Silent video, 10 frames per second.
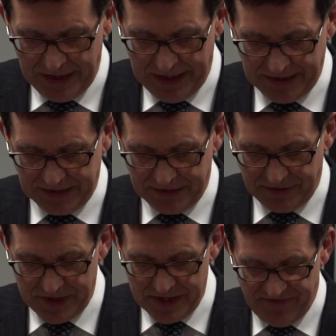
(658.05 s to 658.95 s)

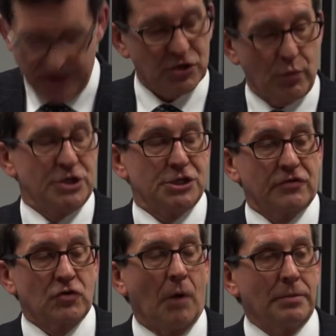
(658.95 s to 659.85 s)
It's the vexed question
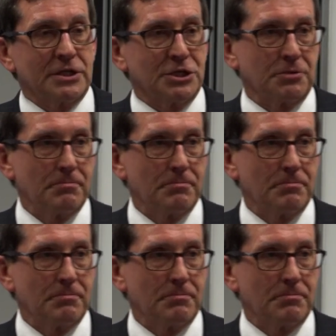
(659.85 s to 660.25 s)
of competition